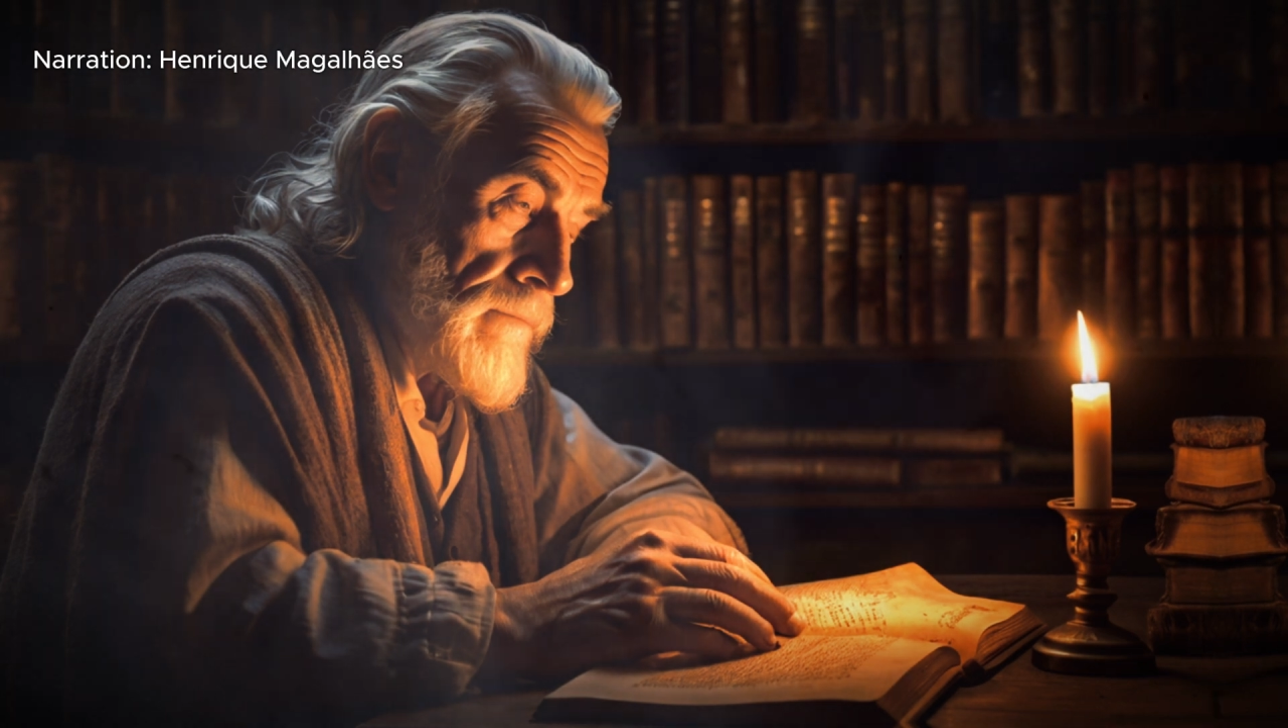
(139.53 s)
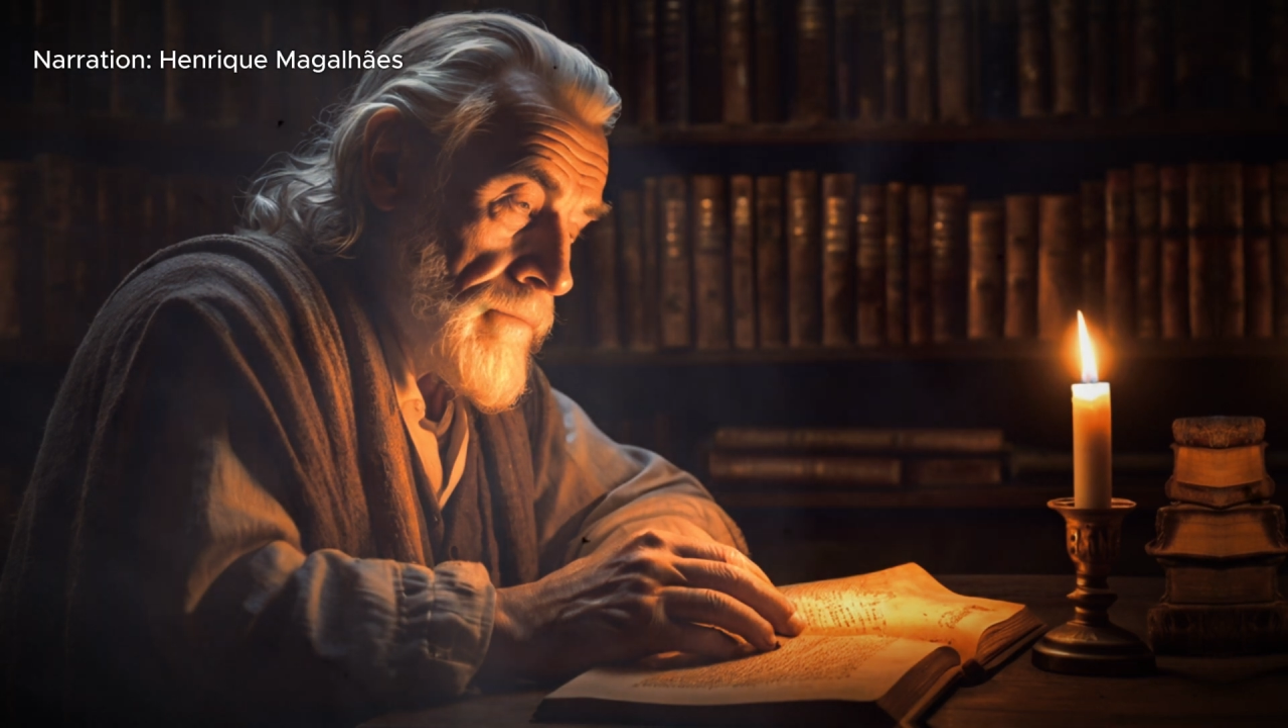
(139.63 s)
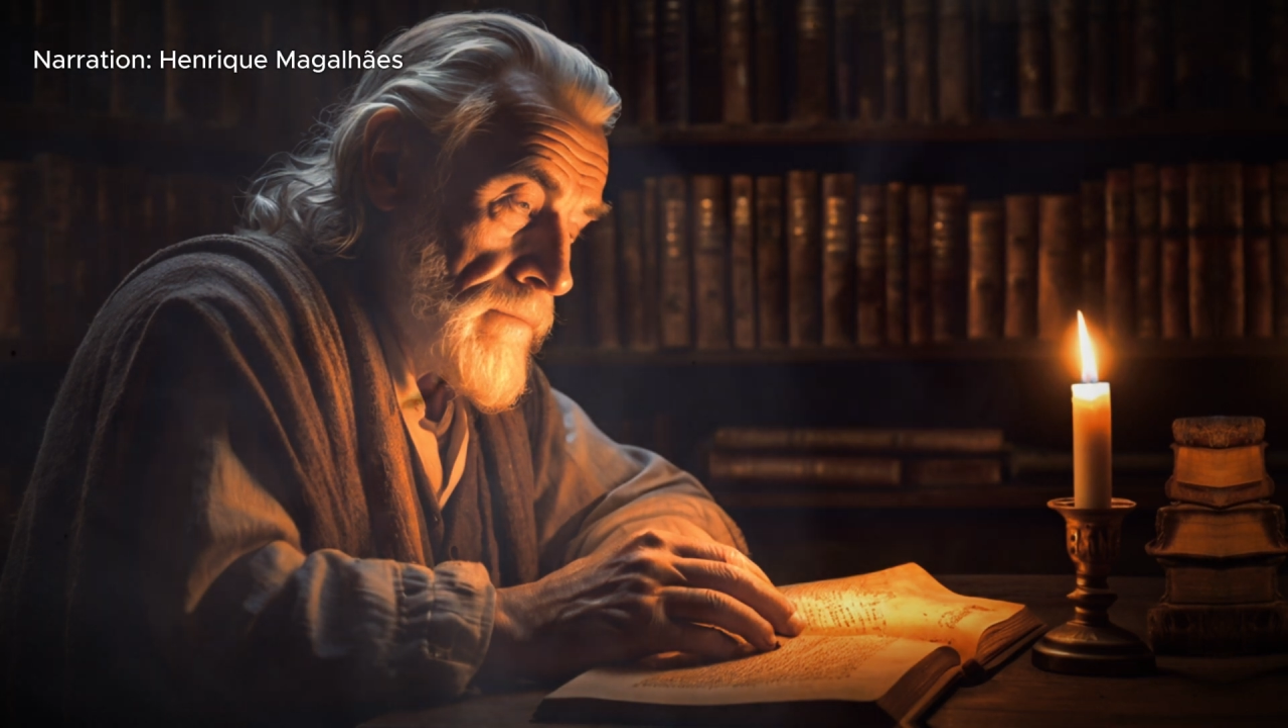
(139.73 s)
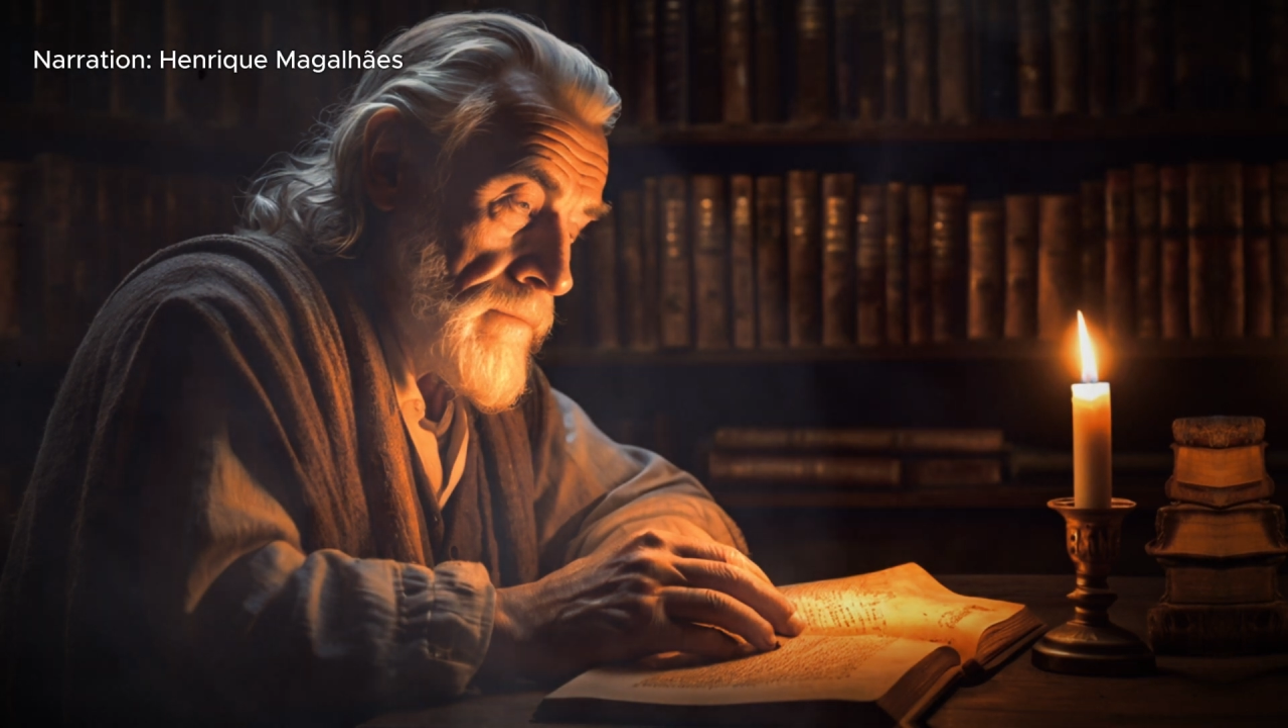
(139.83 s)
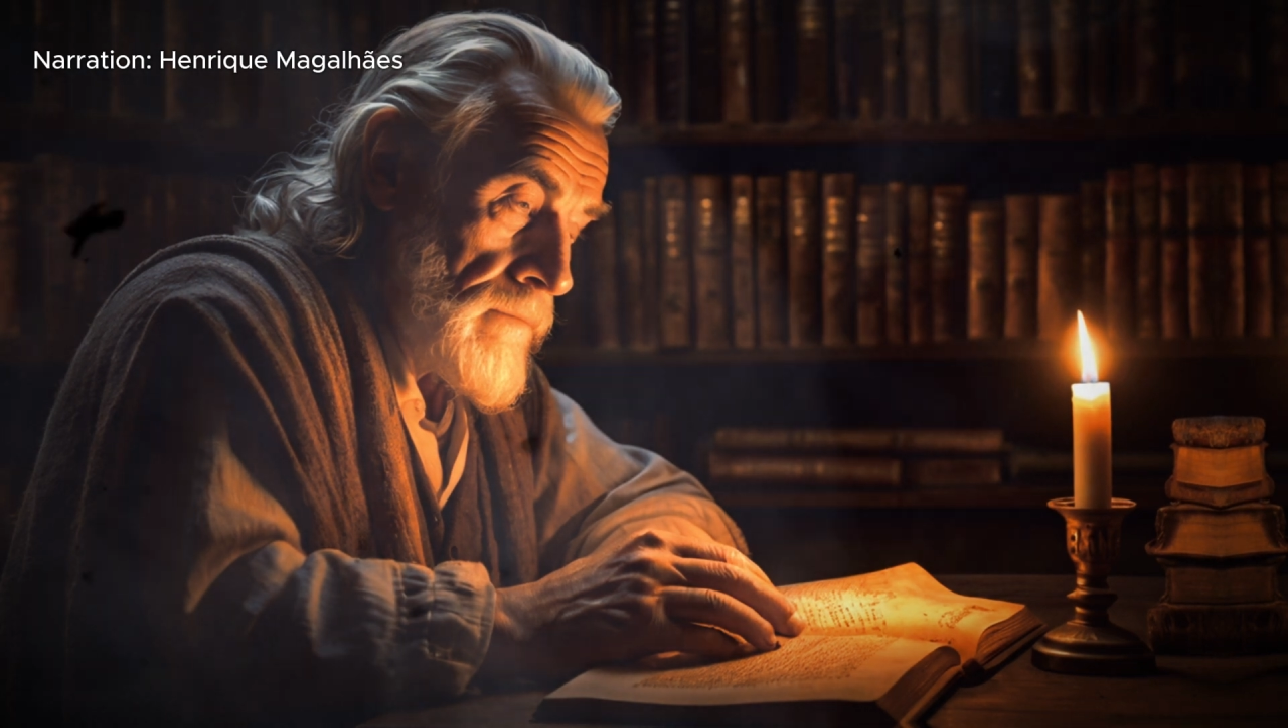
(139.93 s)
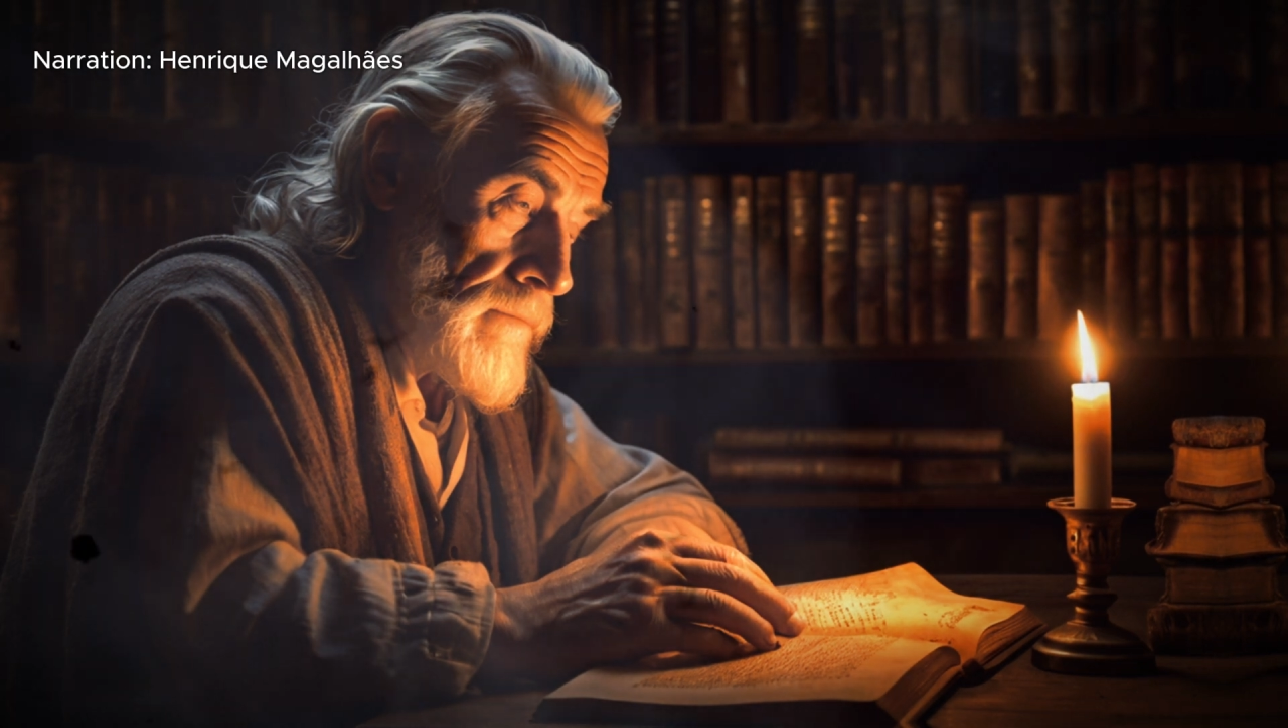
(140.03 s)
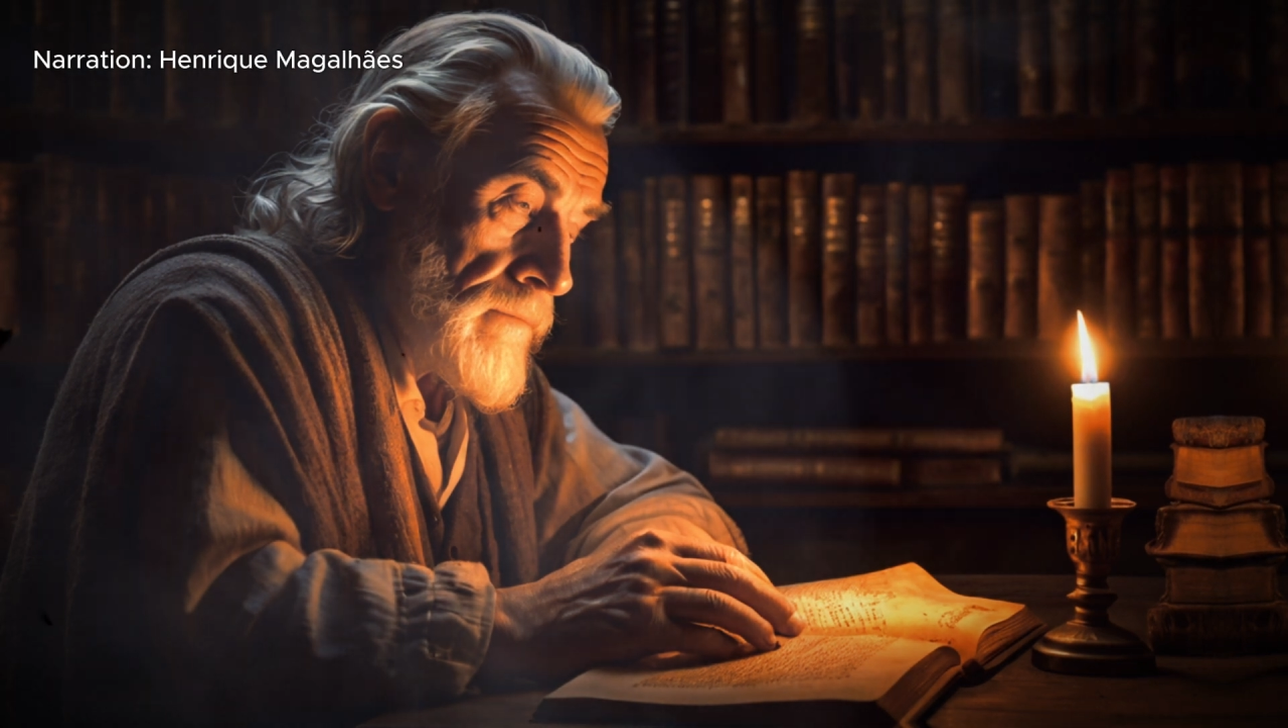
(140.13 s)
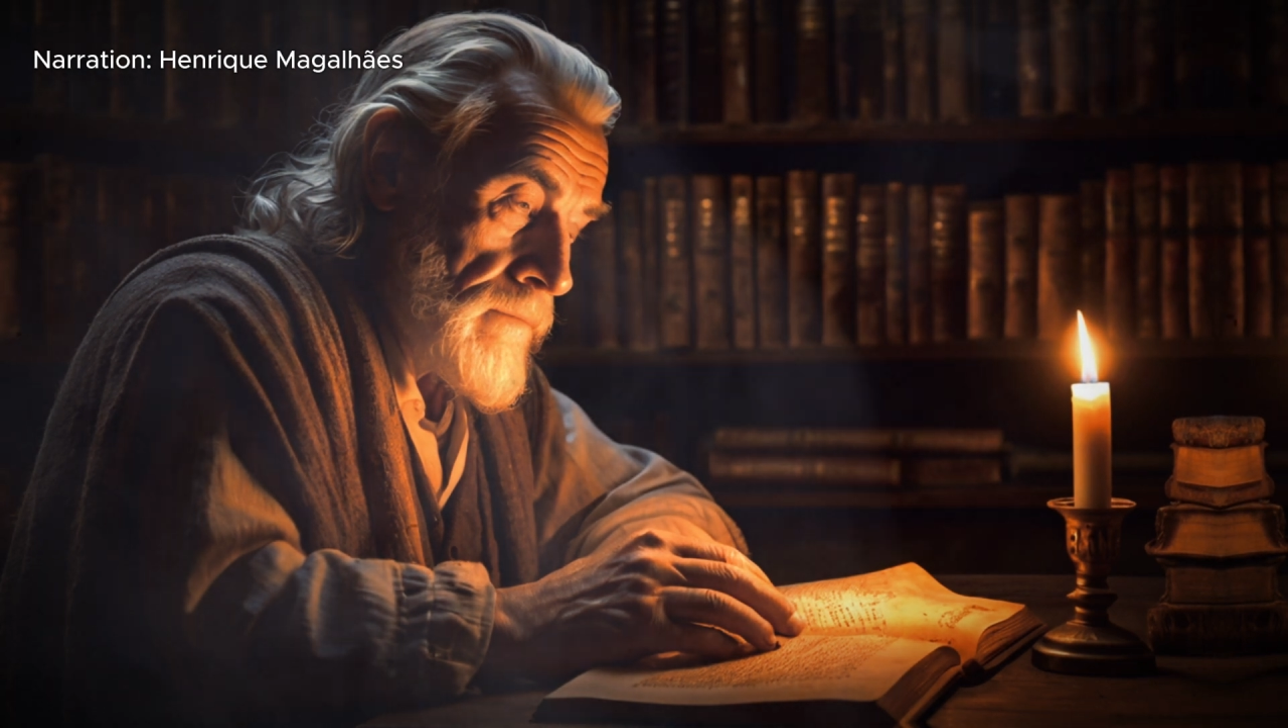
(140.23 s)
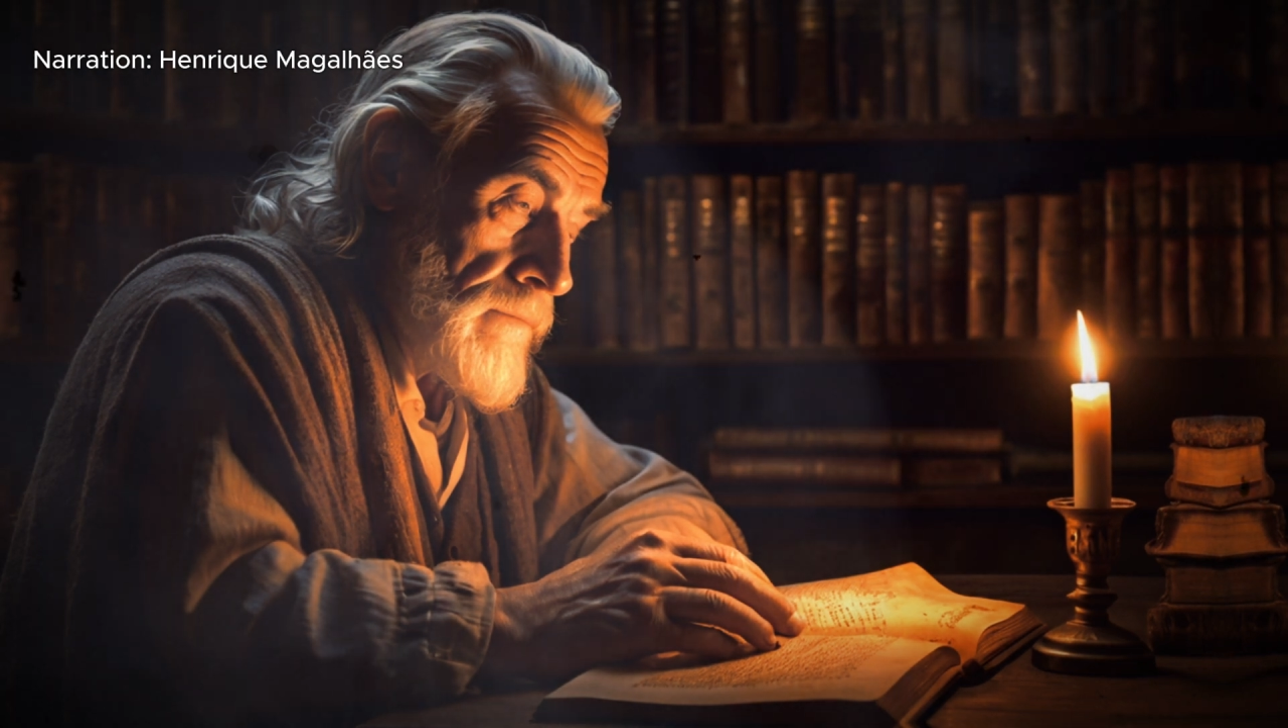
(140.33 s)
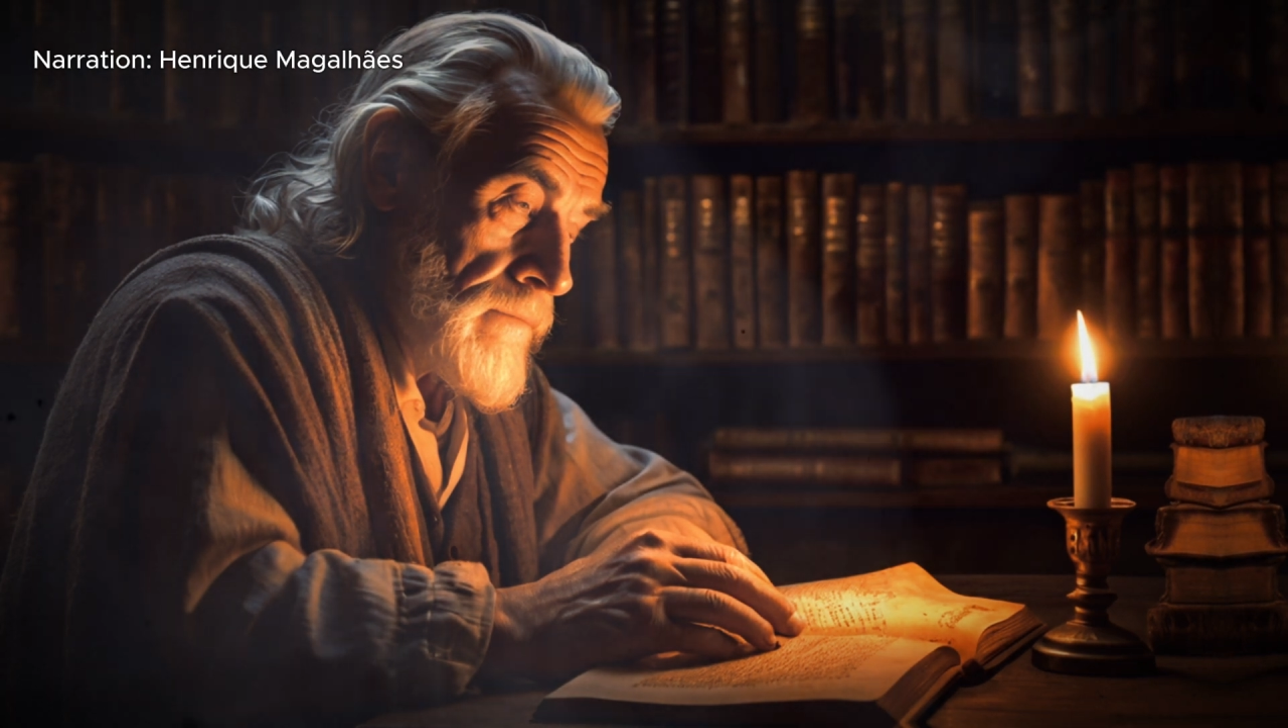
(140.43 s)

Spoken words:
passive.